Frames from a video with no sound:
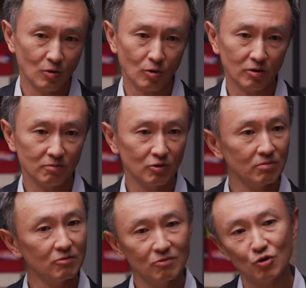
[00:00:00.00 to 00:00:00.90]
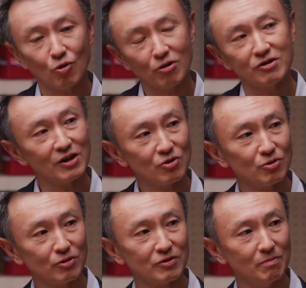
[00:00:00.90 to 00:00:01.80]
Well, your organization
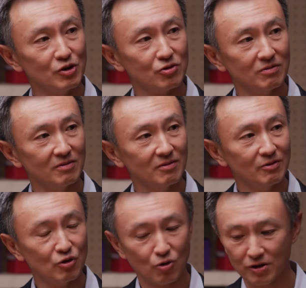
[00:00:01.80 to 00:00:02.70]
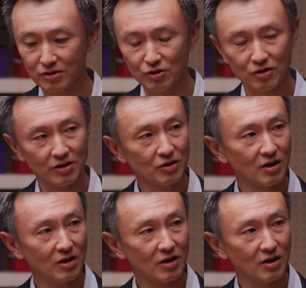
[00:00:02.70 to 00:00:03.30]
also has a mission. Your organization has